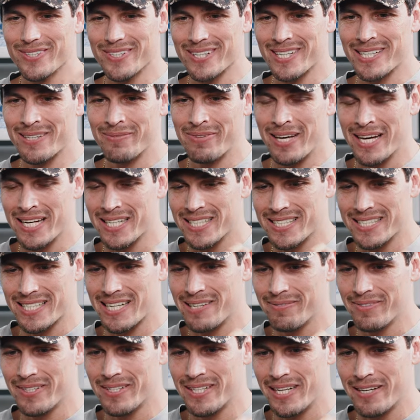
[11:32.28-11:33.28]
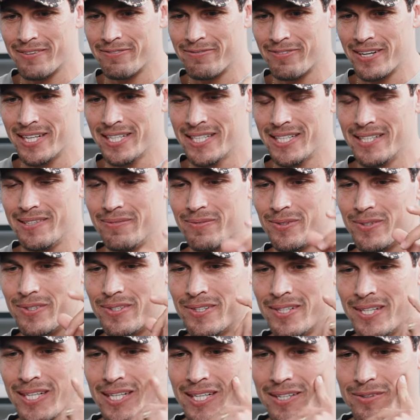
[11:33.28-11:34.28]
not yeah. going to be able to just come here and have fun
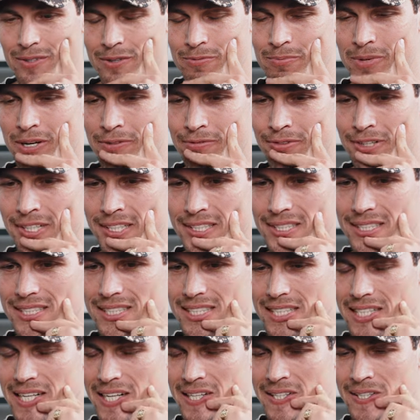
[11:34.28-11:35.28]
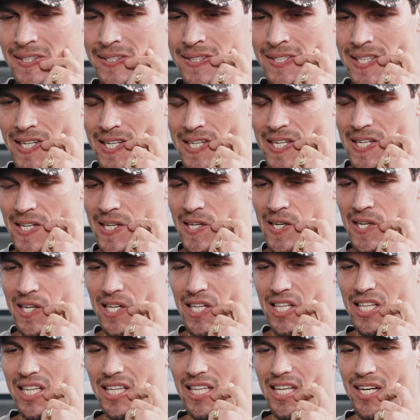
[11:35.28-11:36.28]
anymore with my friends oh
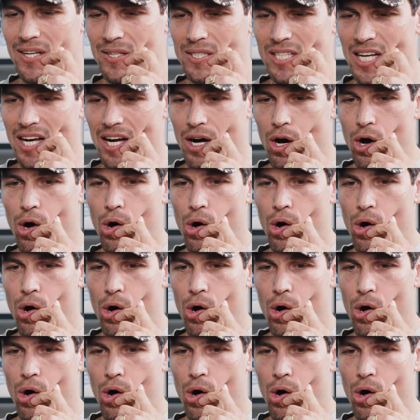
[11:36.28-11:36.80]
and then i was like